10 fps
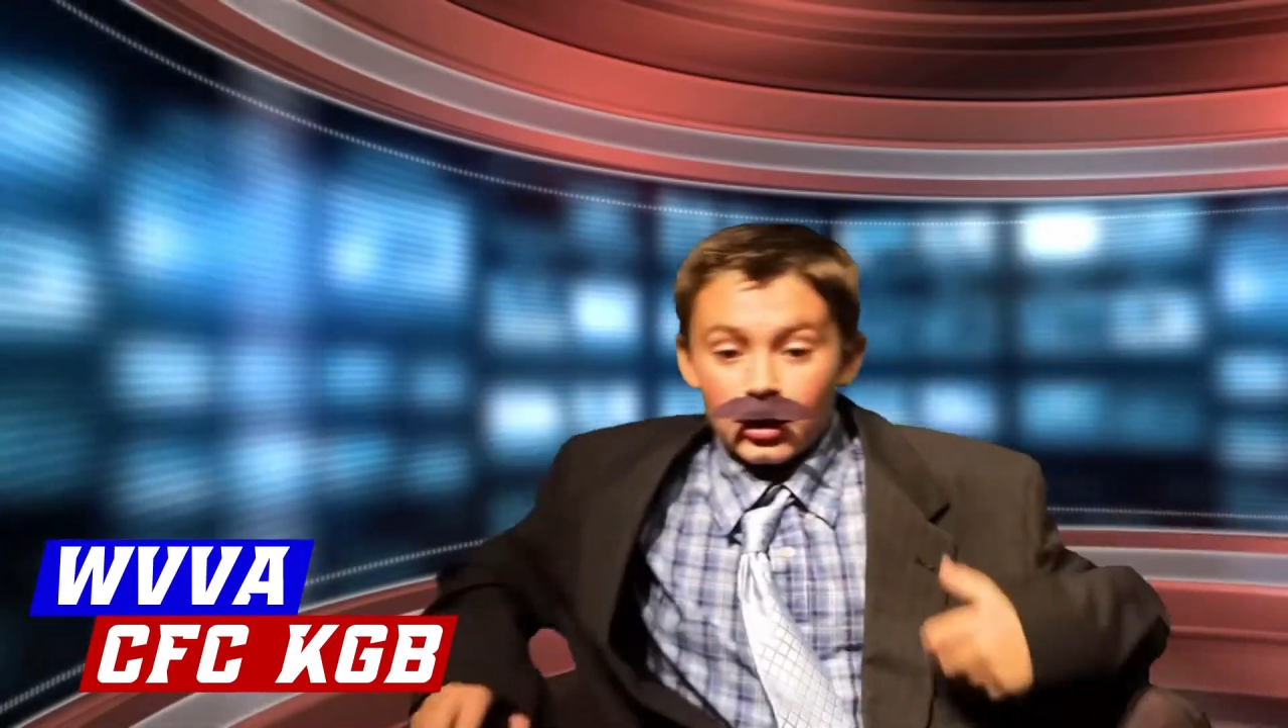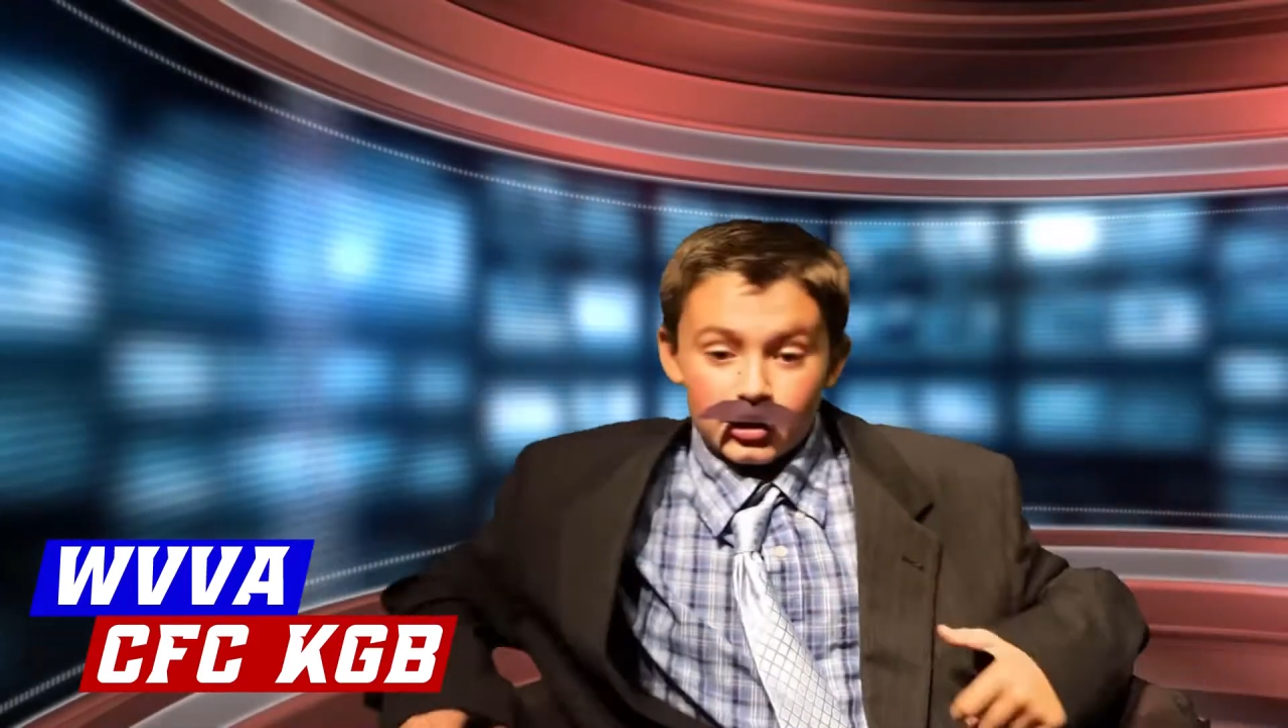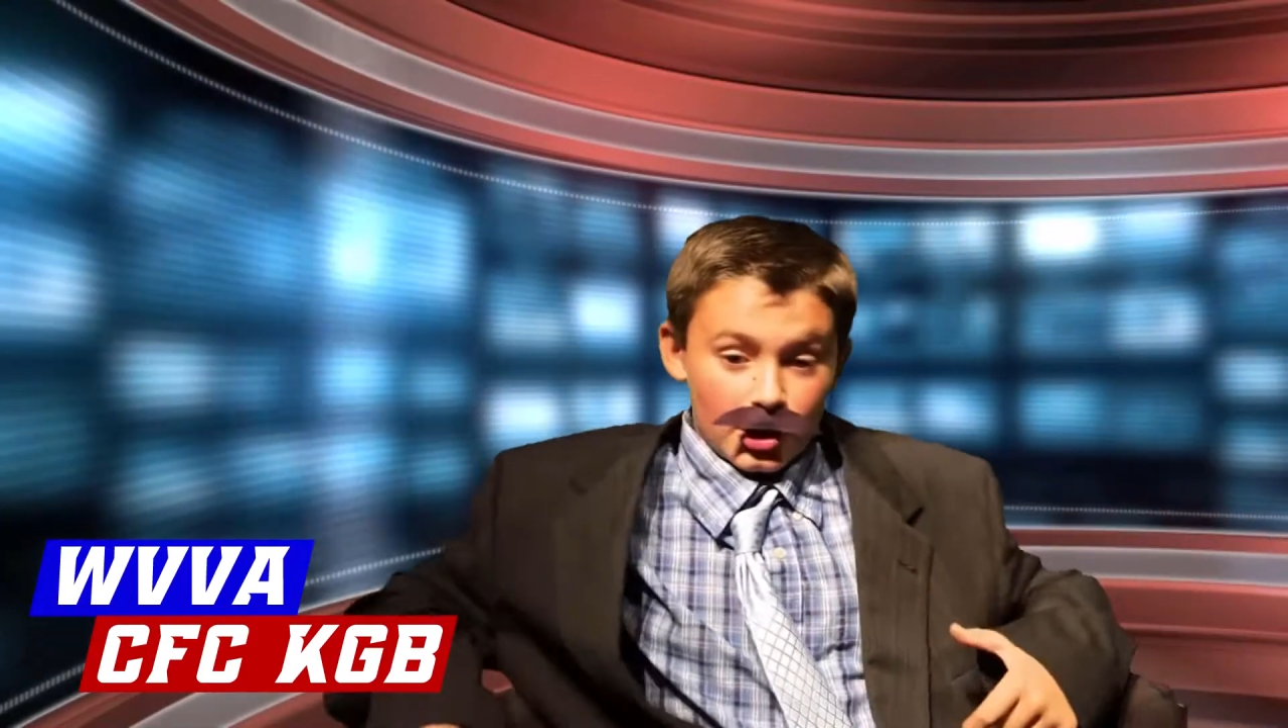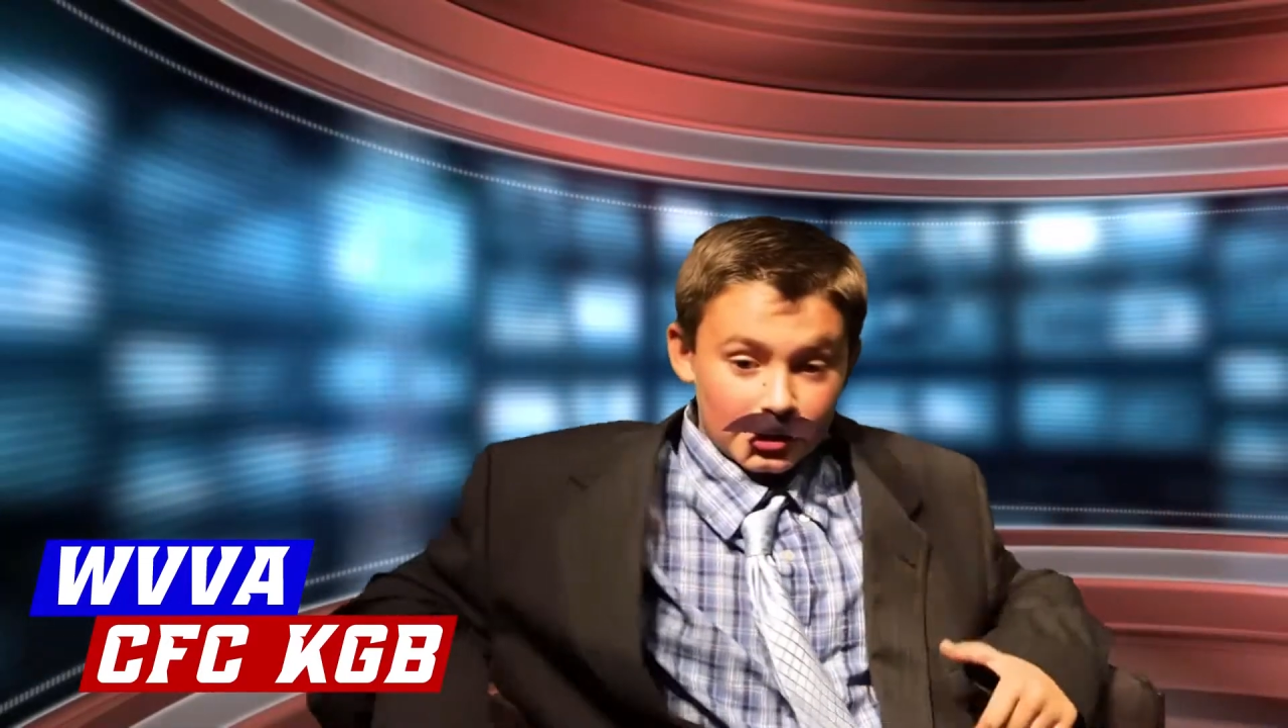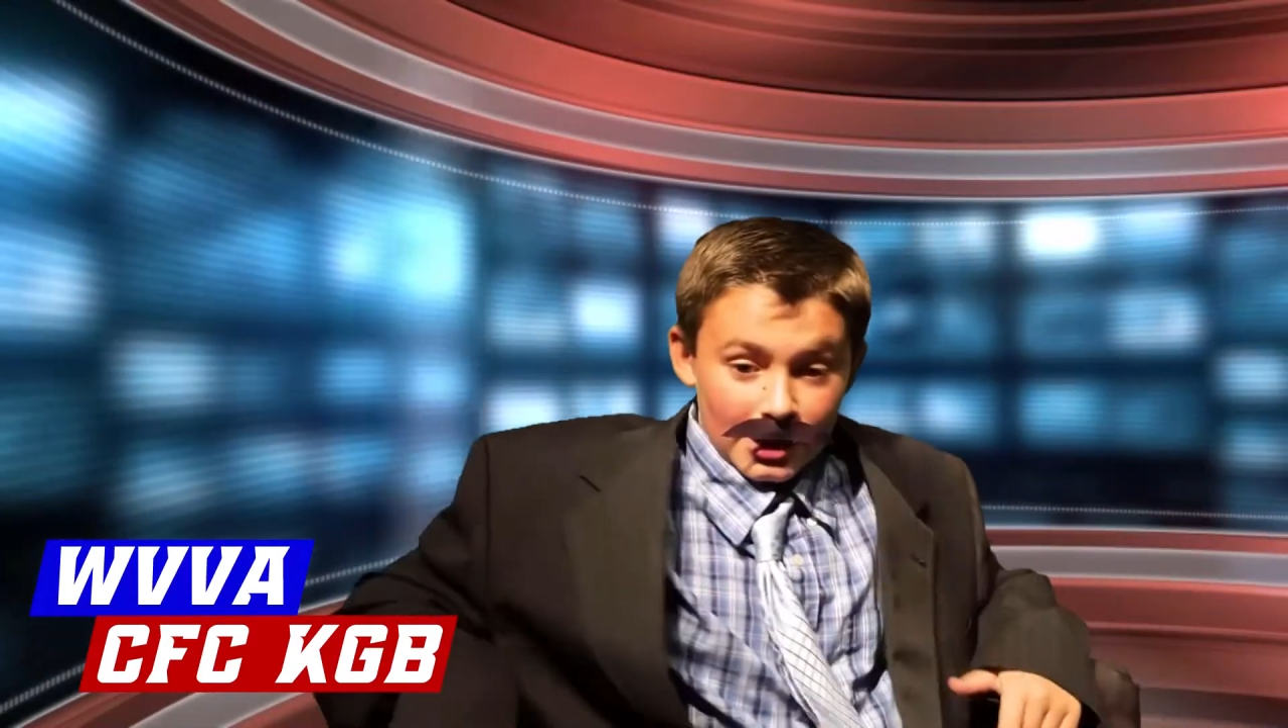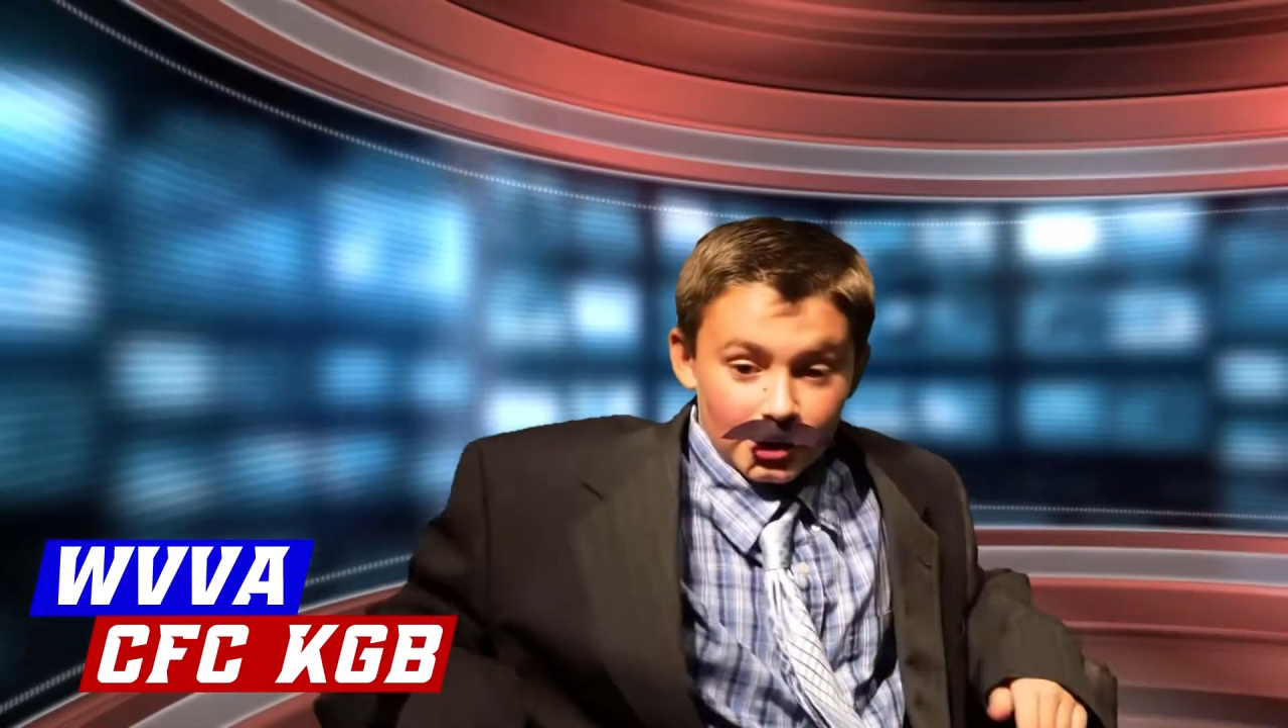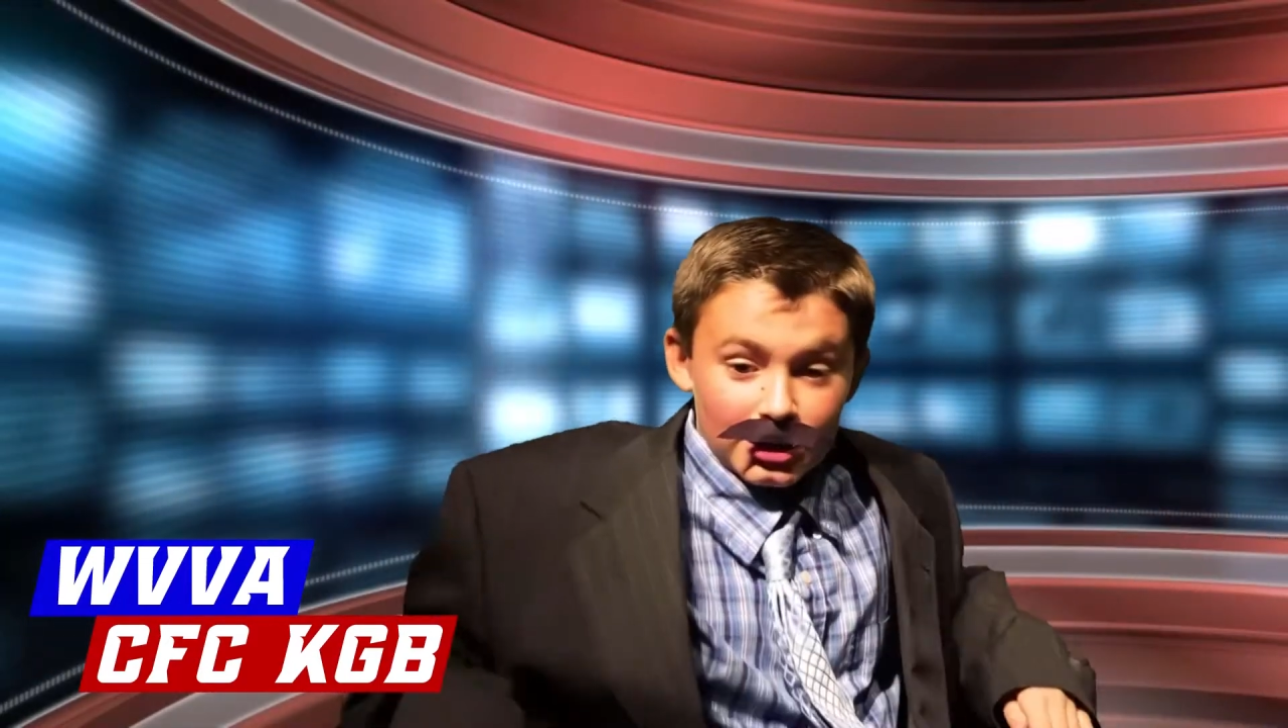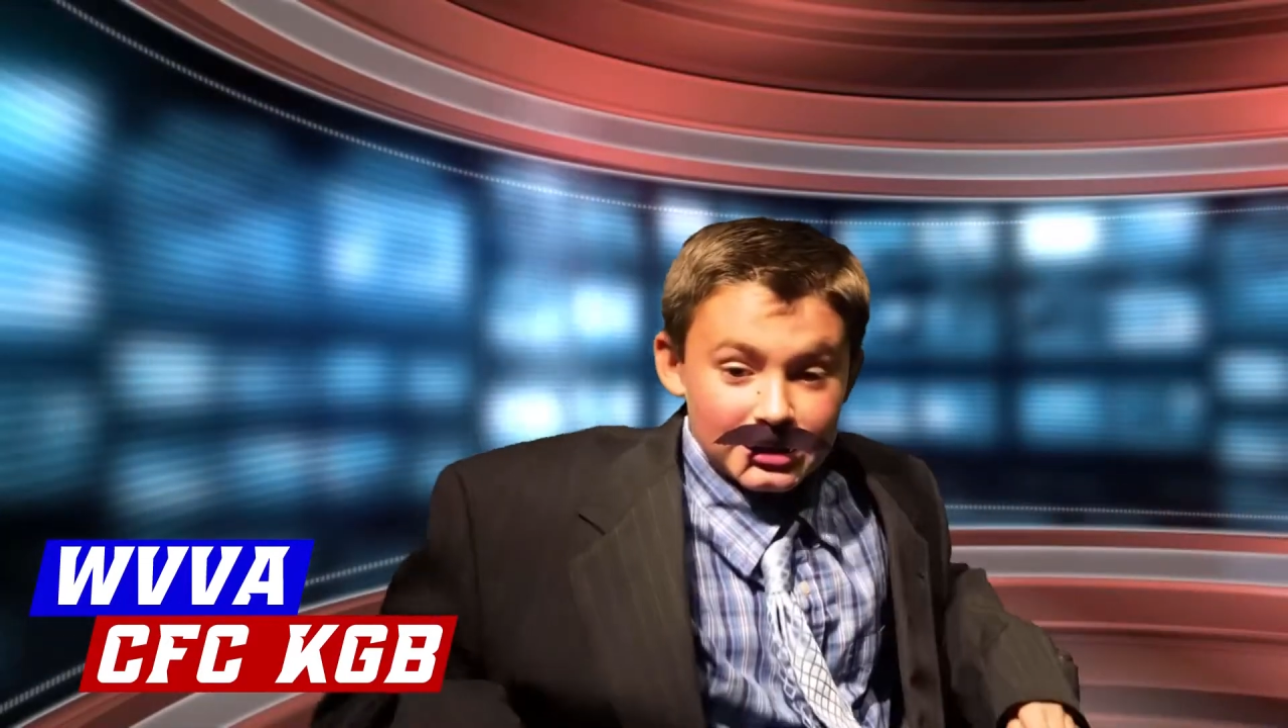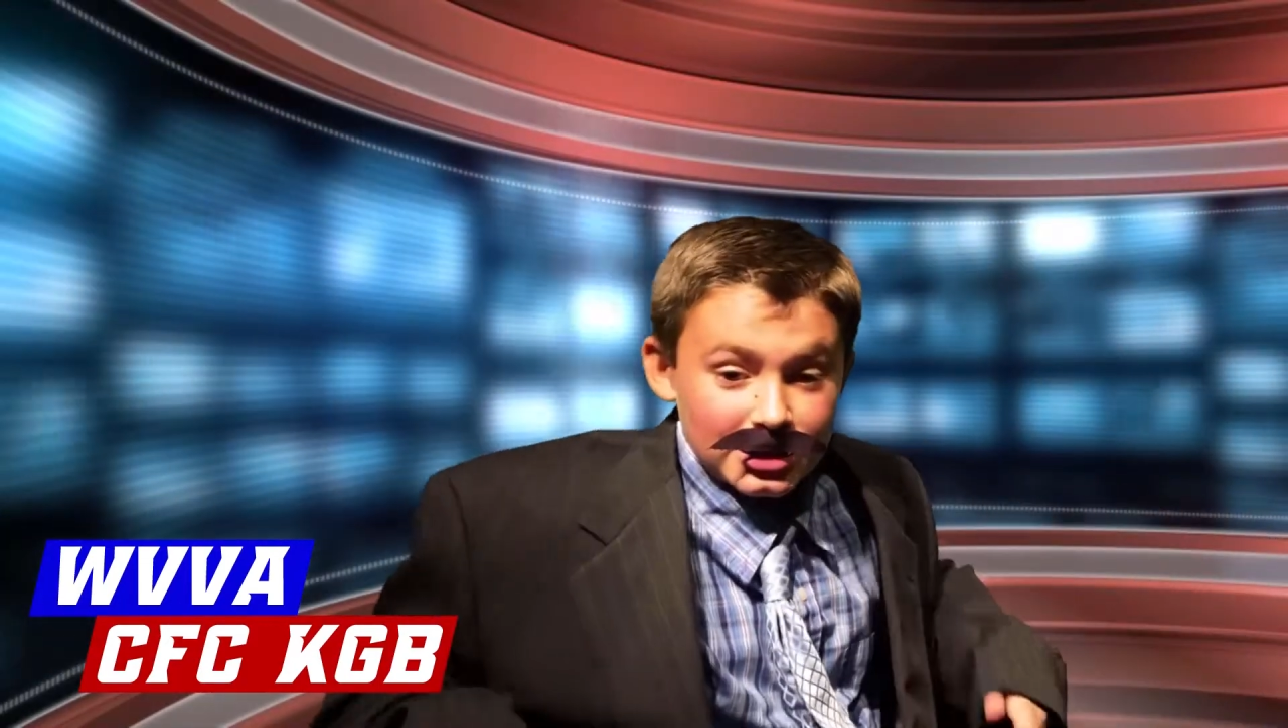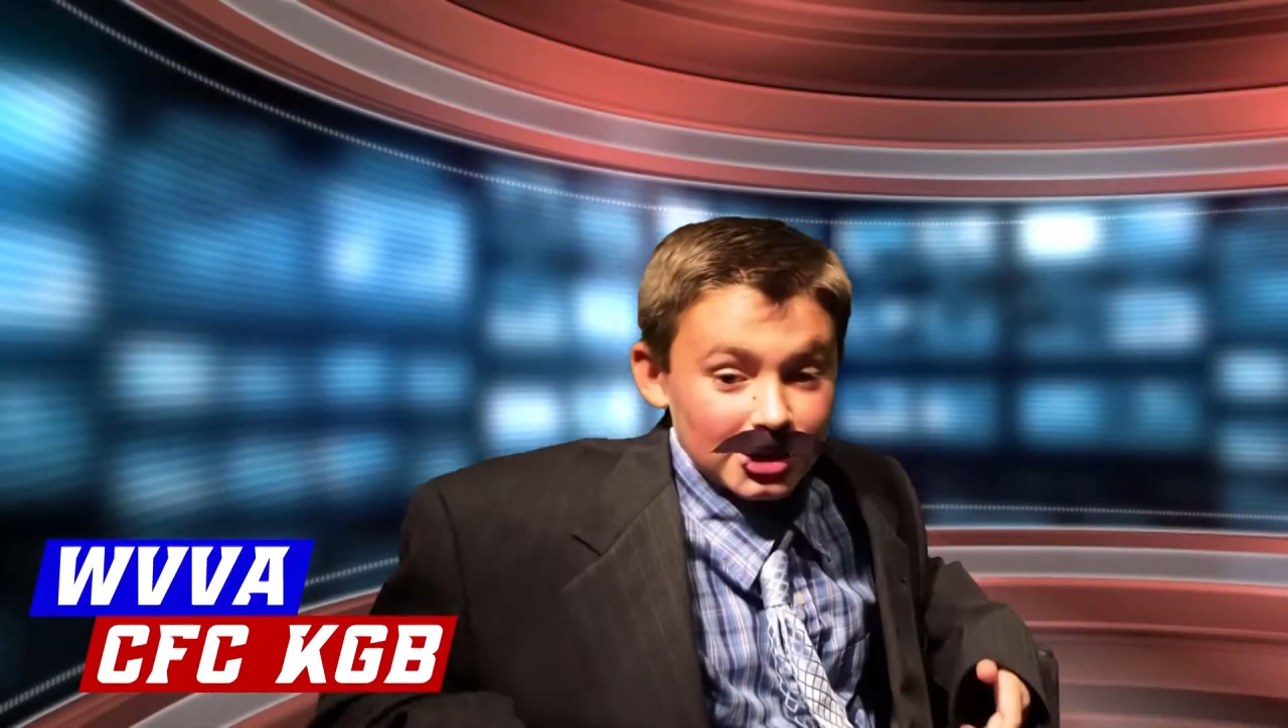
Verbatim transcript: Turns out Jesus